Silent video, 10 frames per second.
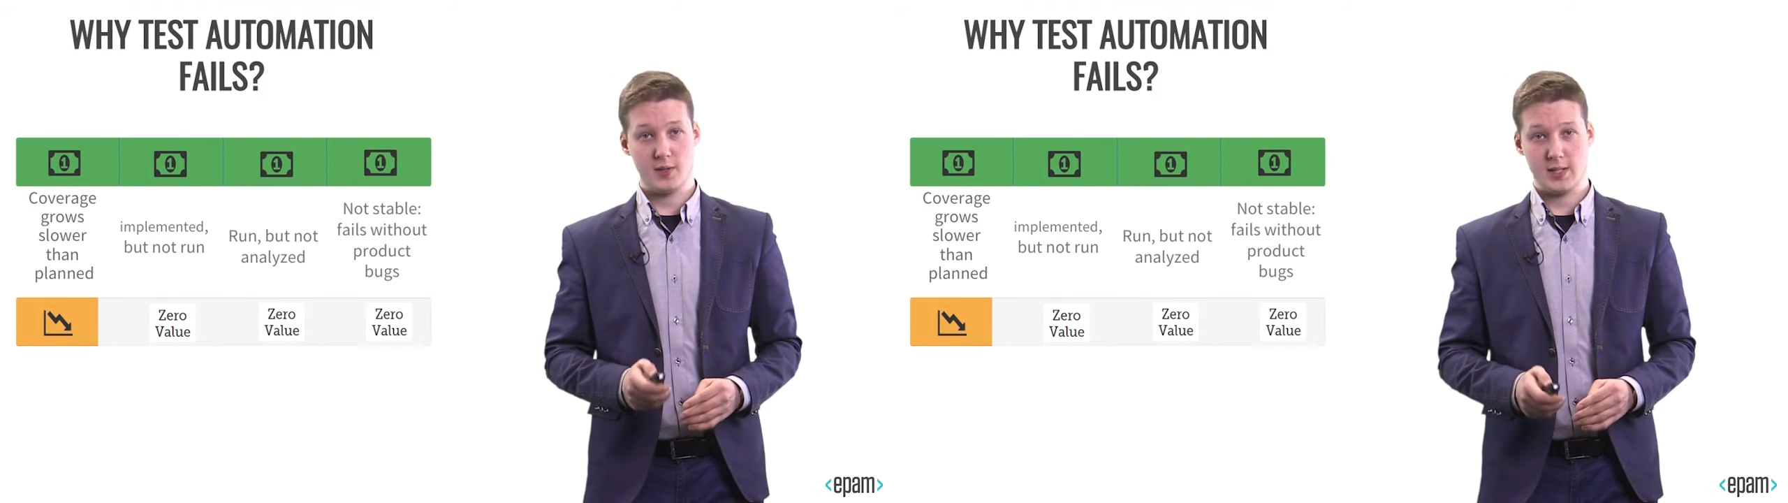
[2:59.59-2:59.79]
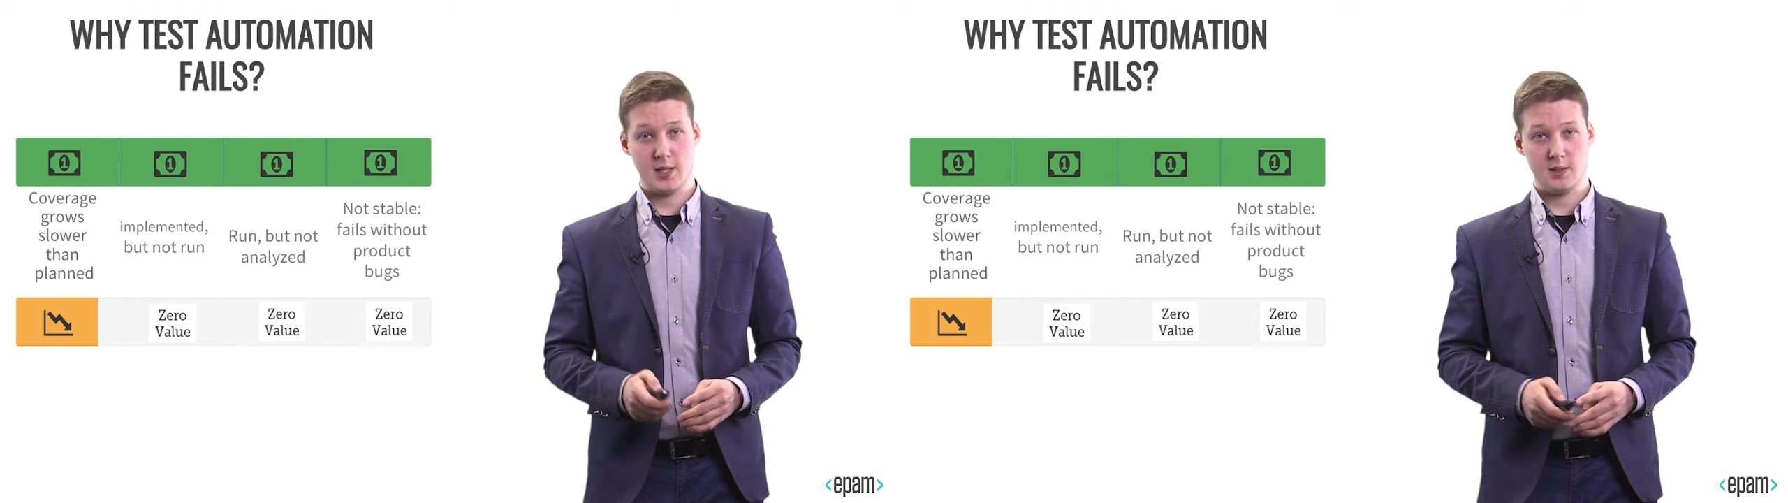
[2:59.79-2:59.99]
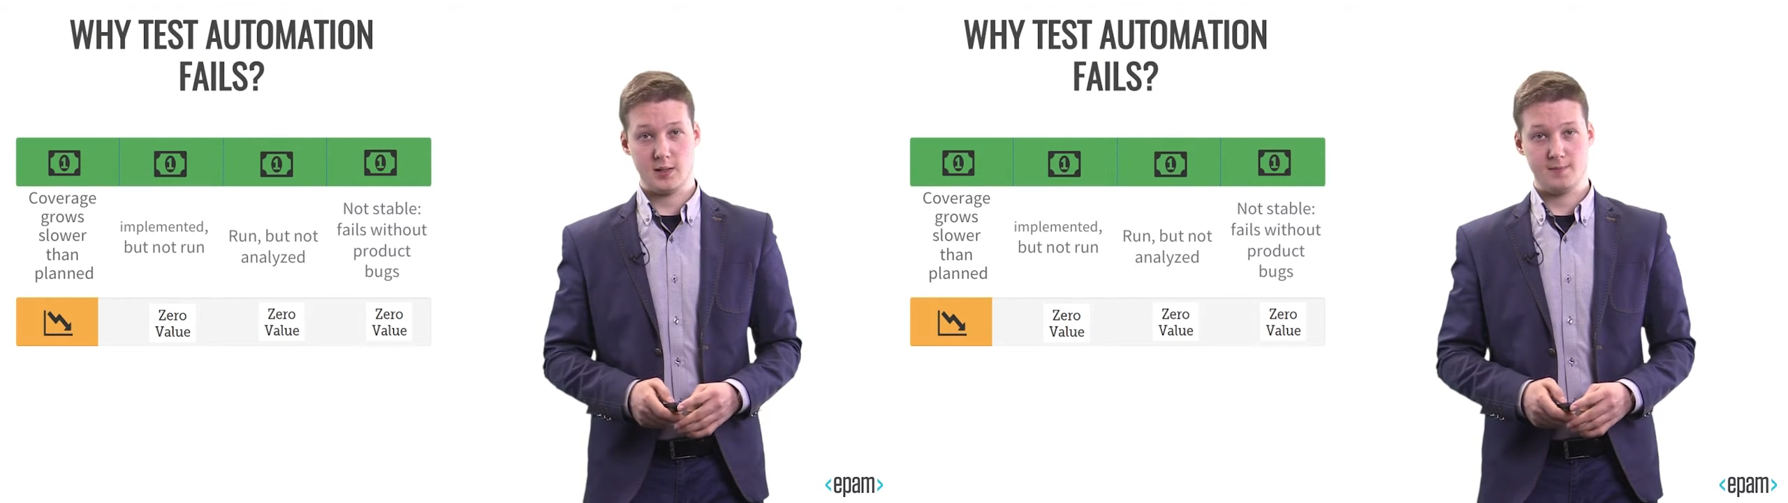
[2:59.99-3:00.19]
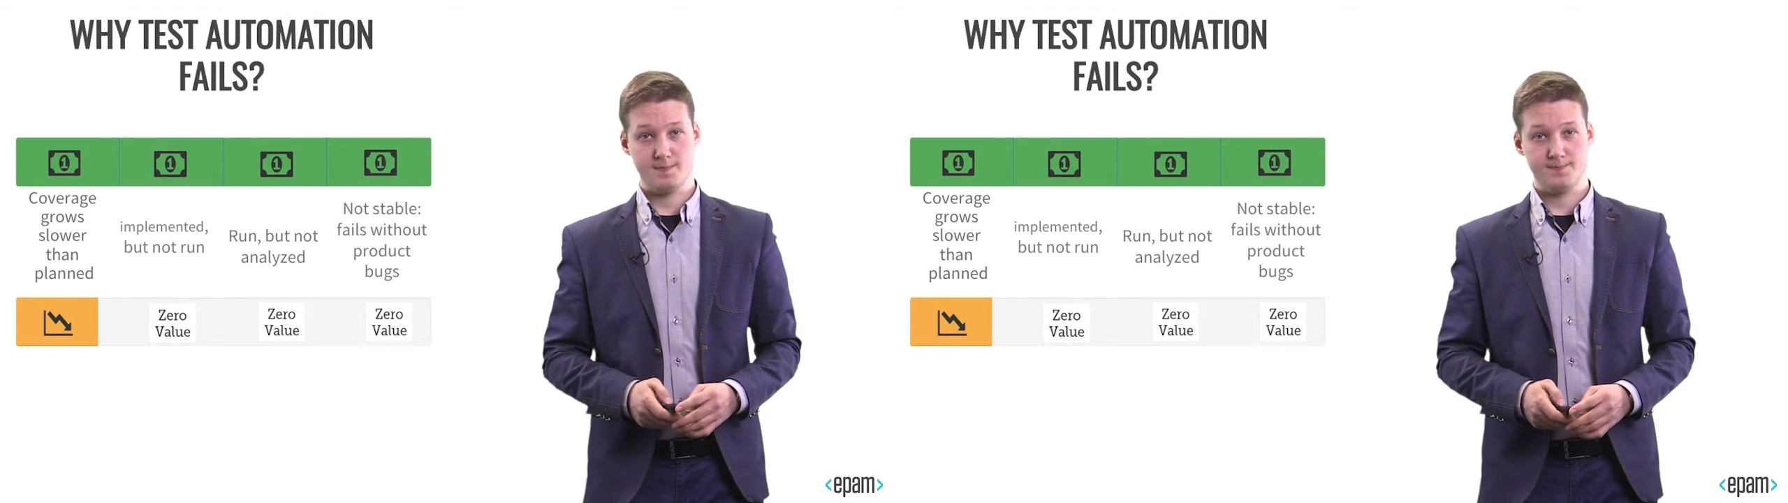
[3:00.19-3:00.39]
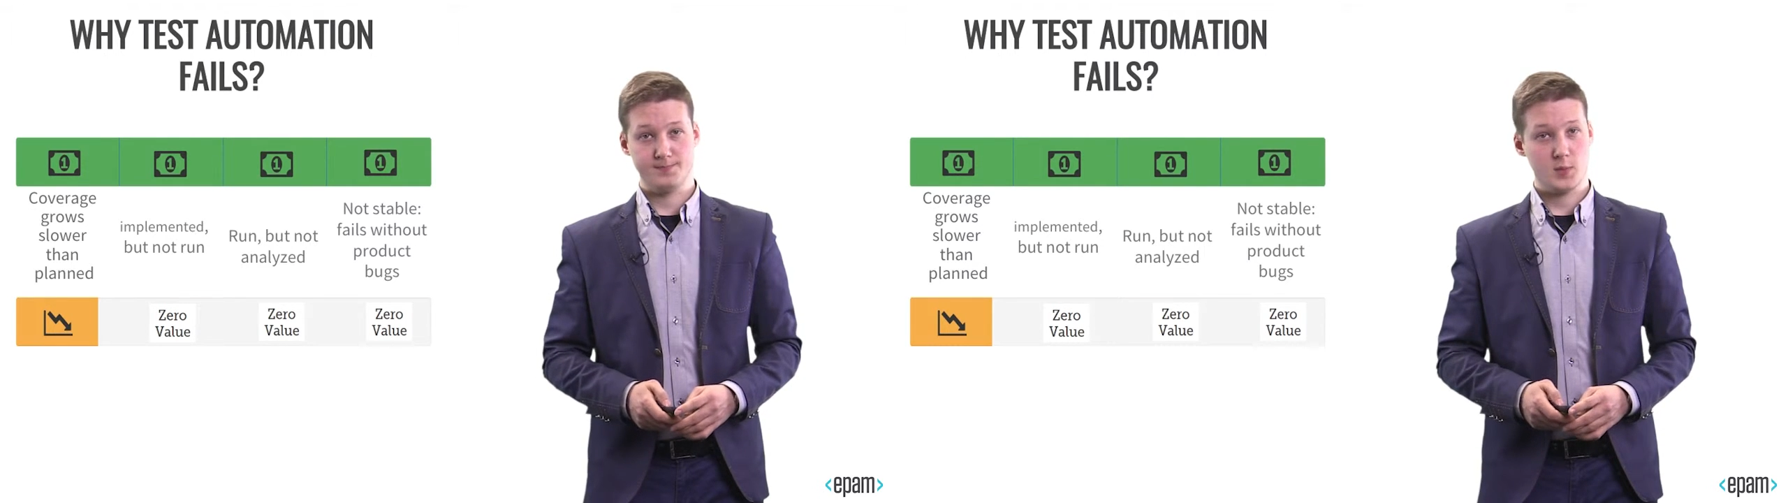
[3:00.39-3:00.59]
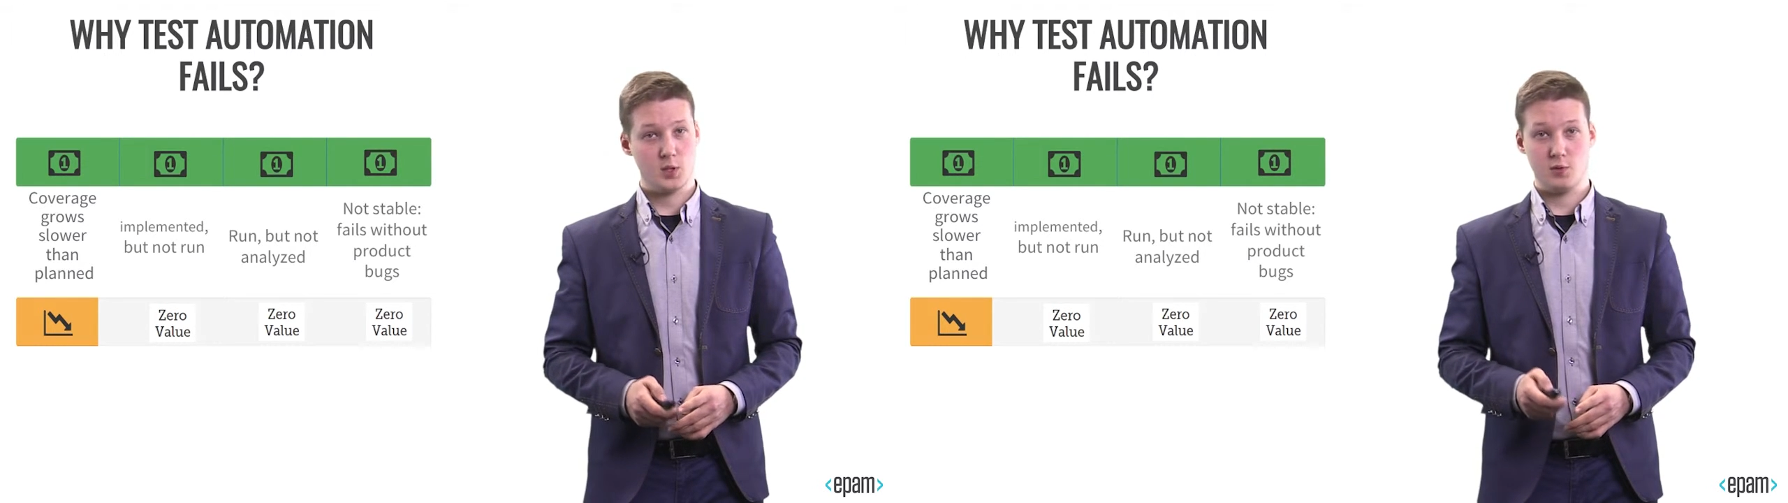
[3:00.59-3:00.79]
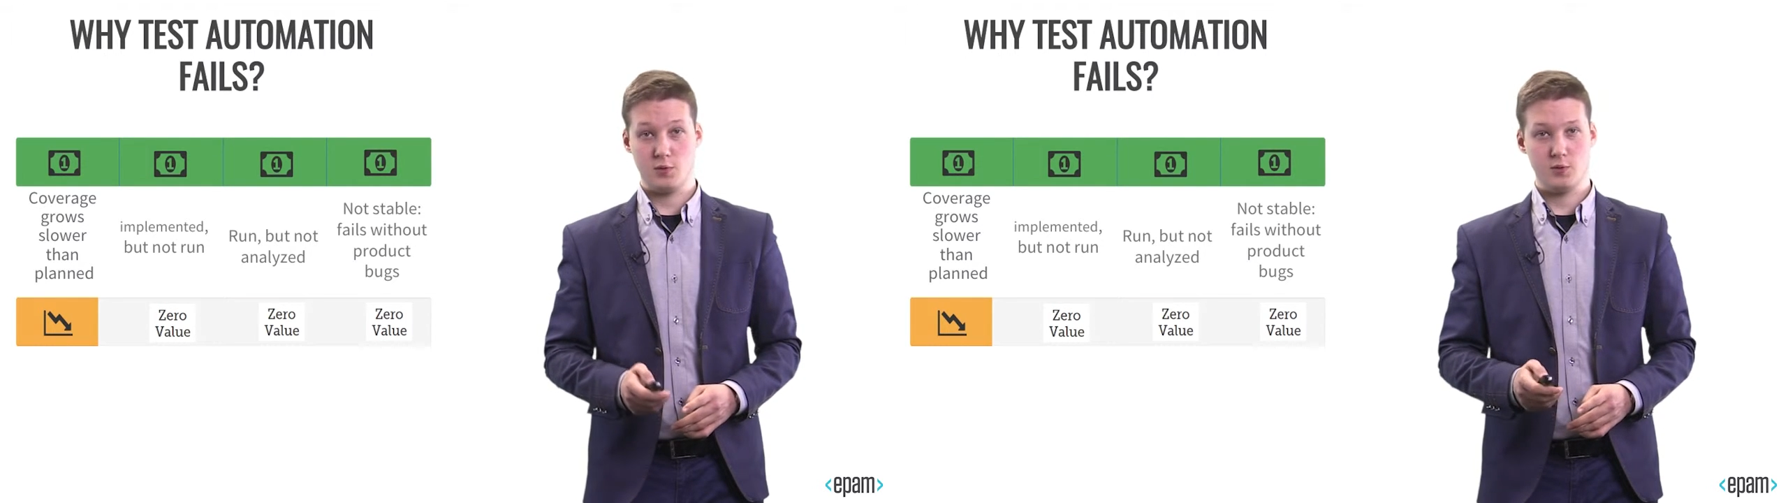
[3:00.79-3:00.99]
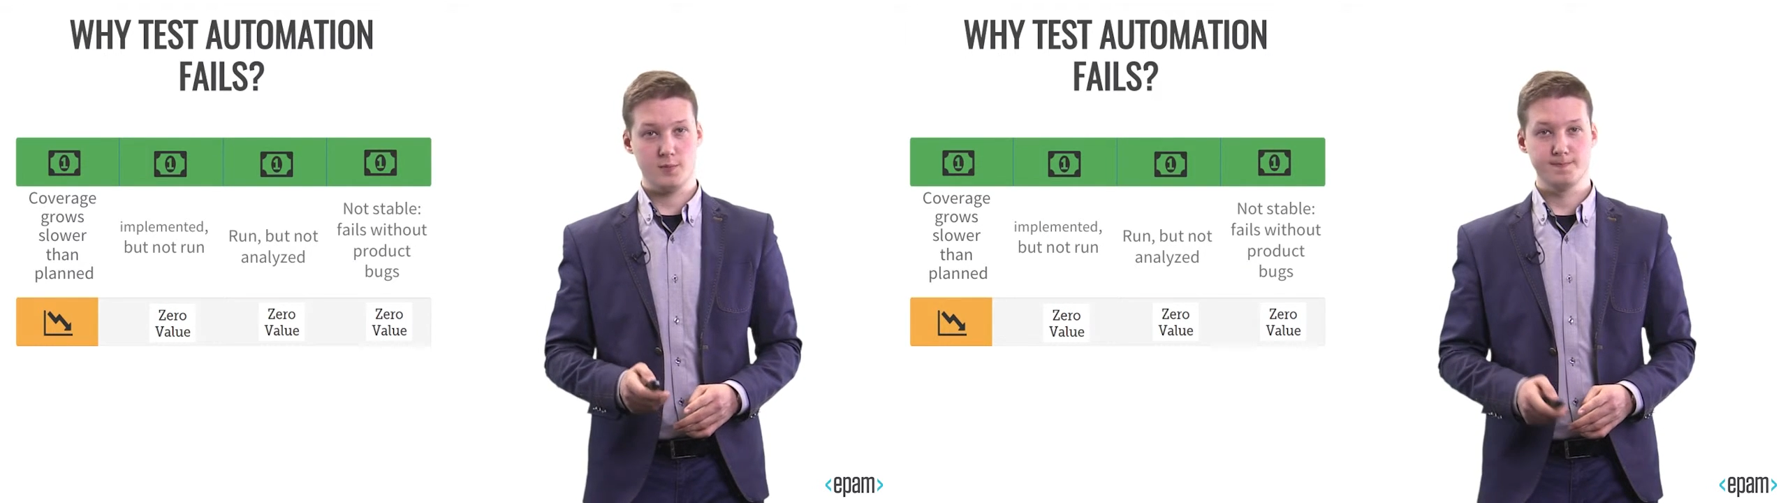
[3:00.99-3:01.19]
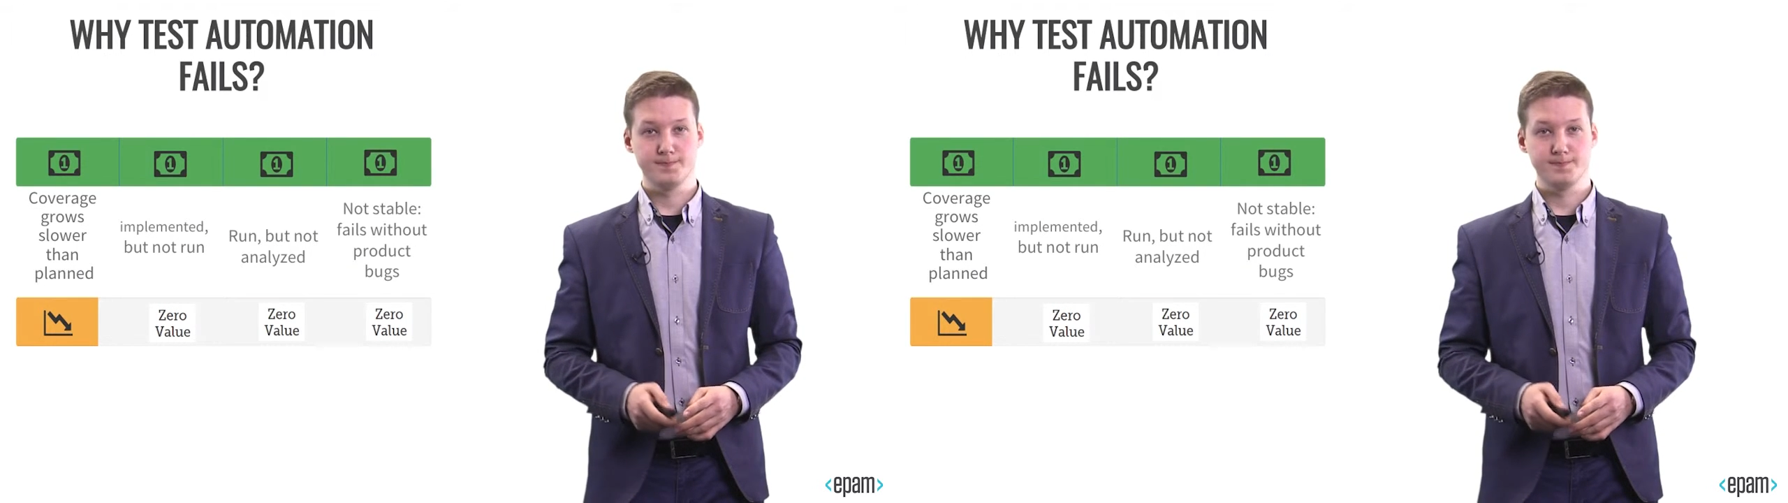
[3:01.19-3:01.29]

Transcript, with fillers: results. Screwed.